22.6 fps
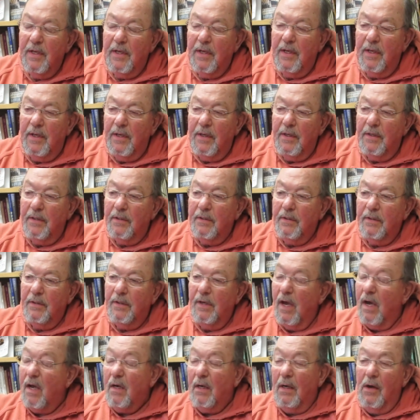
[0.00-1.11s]
and
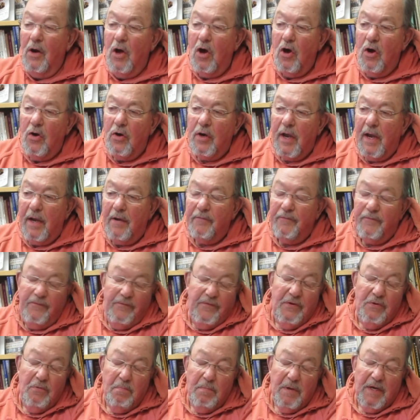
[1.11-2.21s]
not long, a
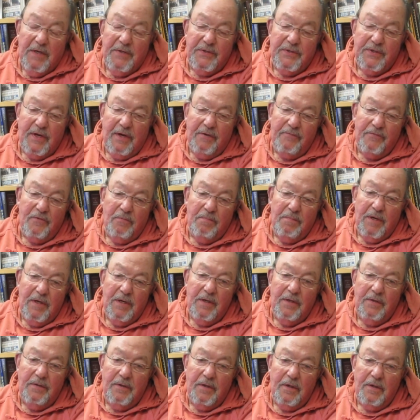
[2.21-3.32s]
few months after
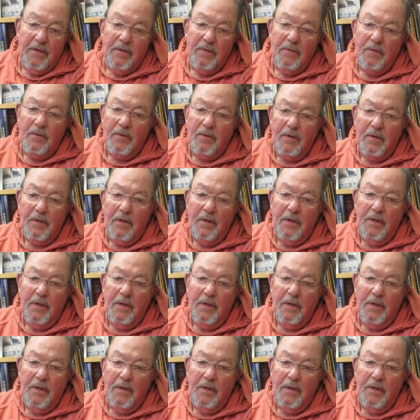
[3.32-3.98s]
being there,